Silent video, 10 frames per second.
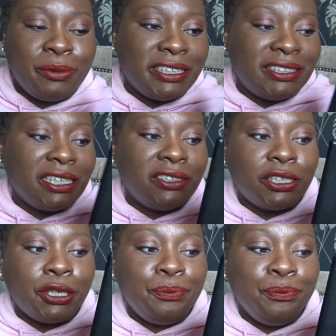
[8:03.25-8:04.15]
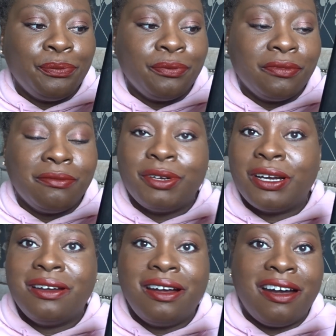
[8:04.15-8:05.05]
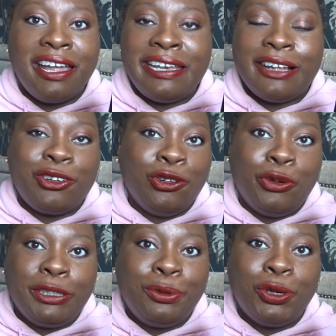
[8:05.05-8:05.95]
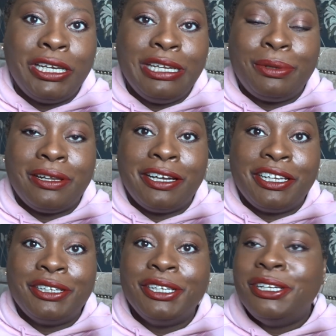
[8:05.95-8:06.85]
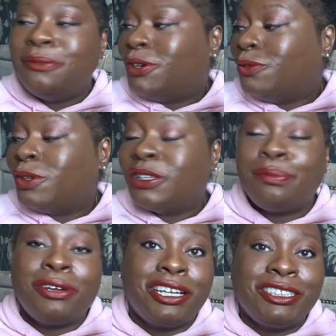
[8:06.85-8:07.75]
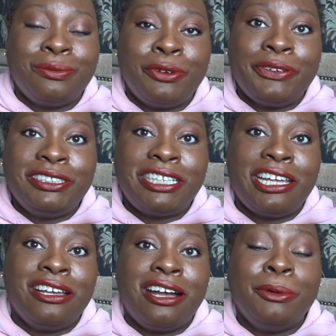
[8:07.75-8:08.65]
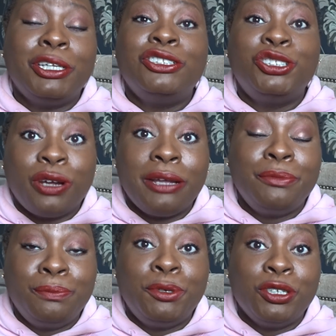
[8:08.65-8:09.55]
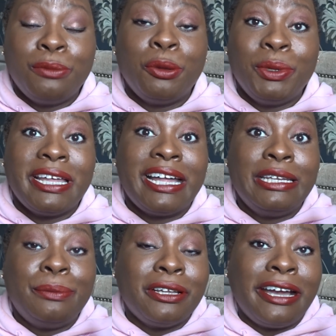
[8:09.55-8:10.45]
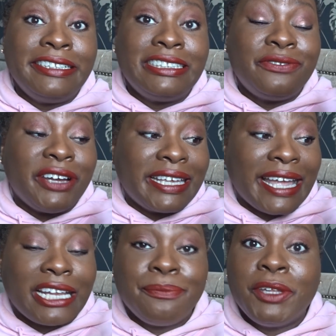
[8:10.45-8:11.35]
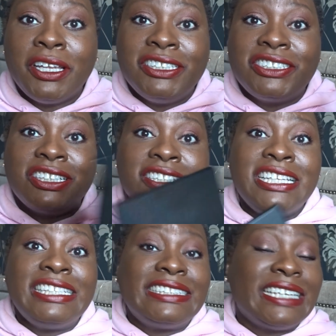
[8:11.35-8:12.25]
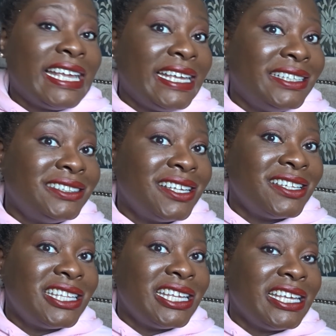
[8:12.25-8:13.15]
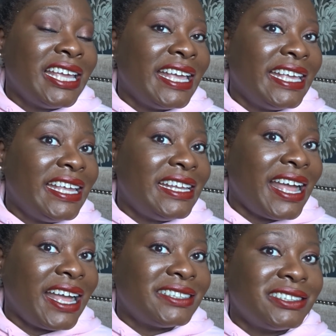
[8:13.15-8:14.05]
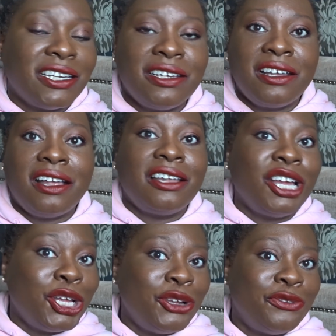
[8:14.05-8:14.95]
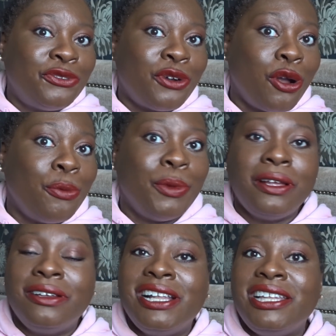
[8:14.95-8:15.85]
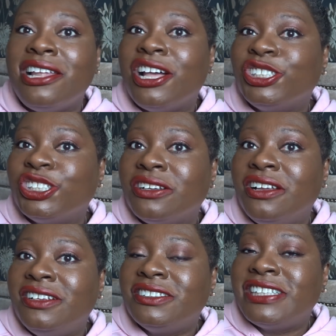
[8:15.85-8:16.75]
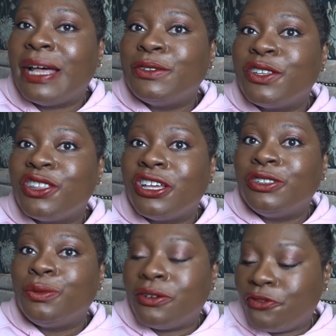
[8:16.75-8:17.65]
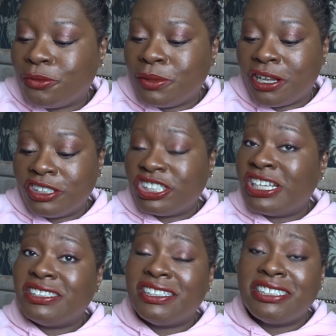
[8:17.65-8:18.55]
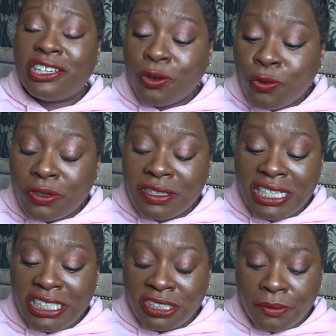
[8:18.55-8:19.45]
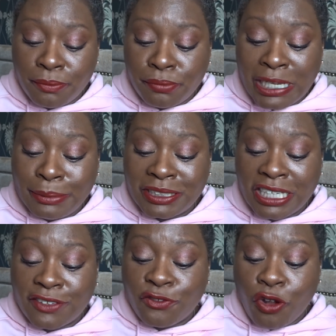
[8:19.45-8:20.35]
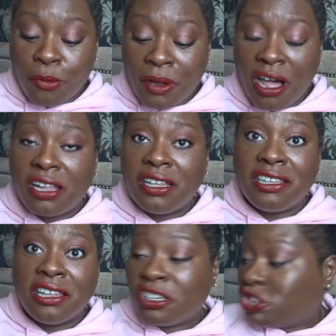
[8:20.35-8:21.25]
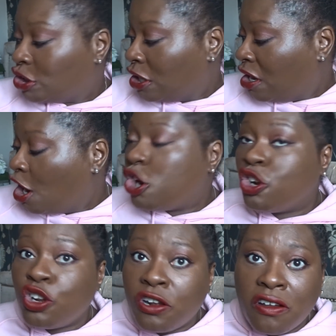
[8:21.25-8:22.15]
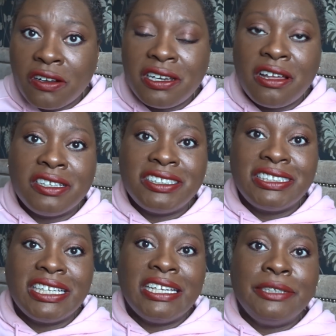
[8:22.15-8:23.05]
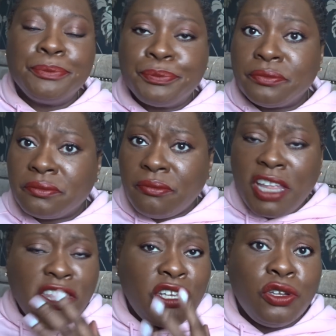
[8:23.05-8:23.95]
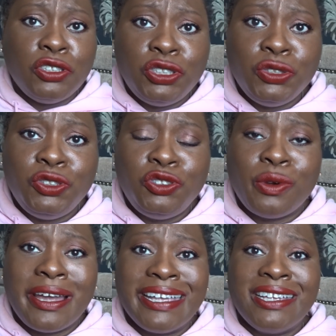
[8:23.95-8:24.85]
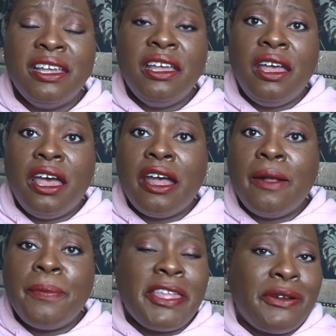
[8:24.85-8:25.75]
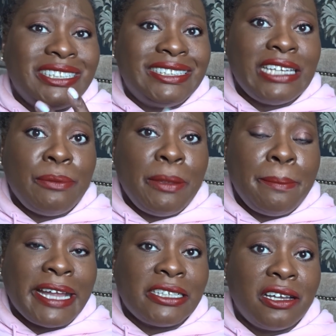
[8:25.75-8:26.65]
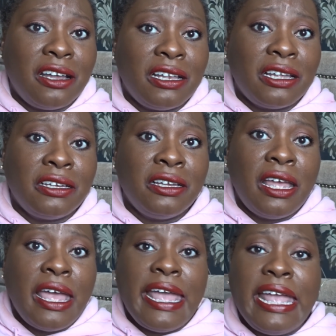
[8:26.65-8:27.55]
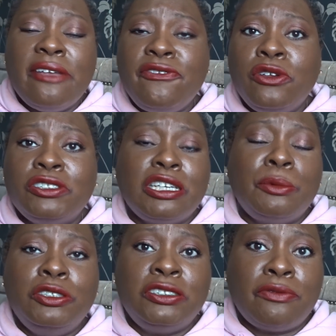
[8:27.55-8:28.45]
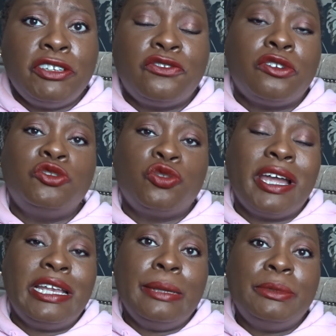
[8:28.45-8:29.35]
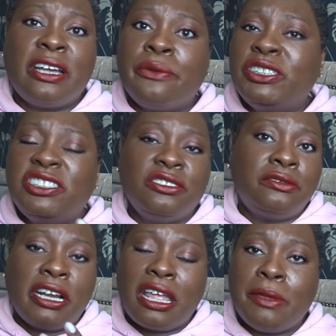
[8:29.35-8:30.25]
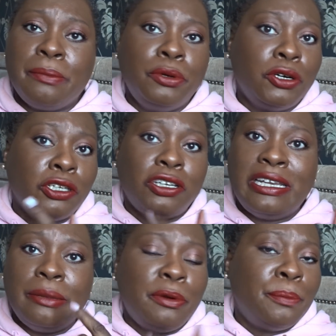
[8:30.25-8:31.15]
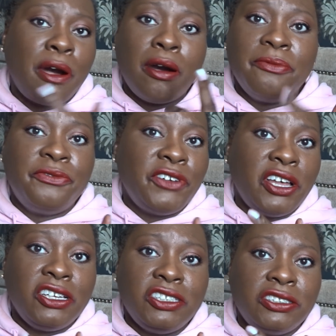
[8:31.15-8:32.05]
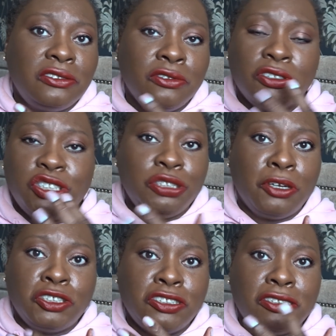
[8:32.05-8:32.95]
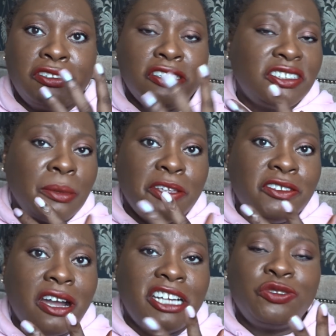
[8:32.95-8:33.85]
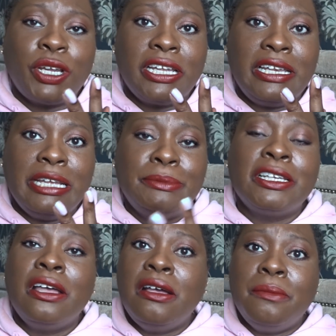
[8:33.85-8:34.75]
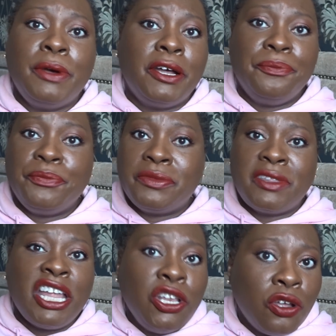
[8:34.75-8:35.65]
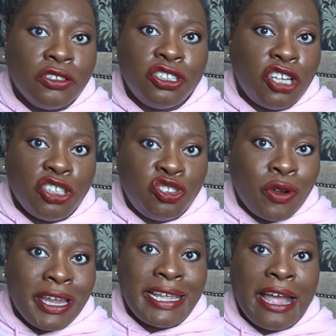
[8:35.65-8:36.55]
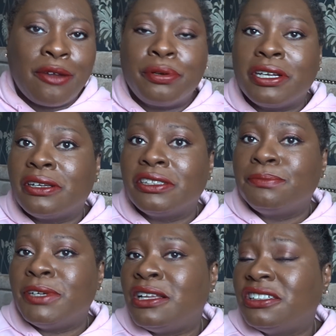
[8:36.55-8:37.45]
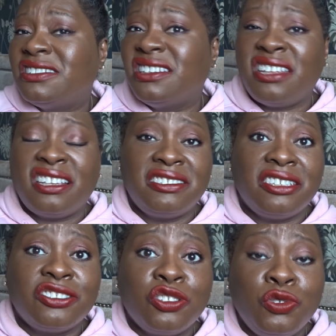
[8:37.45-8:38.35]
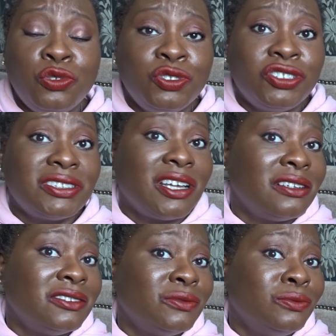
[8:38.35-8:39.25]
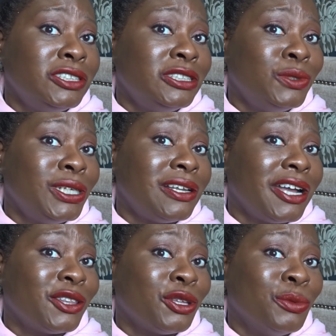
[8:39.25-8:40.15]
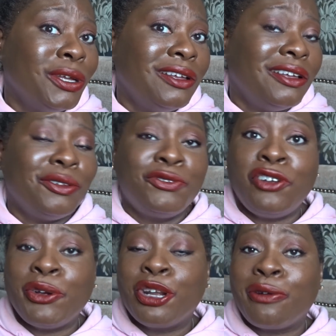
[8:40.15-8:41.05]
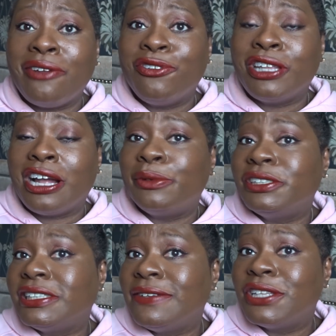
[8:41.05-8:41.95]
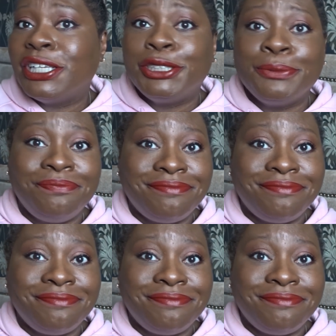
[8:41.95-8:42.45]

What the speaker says: my skin tone. But I naturally always put on lip liner. But all of the products I'm wearing today, I'm going to try and put them on without lip liners if I can. So this is the Kinshasa colour from Lush. So that was the third one from Lush, and as I said, all of these lipsticks from Lush, long lasting, they're not too drying, they're a semi matte colour. If you're someone who suffers from dry lips, I would still recommend putting on a lip balm first, not too much, just something to hydrate your lips, but they're not drying out products, and I just think they're such gorgeous colours, really, really like them. I'm very grateful that I received these.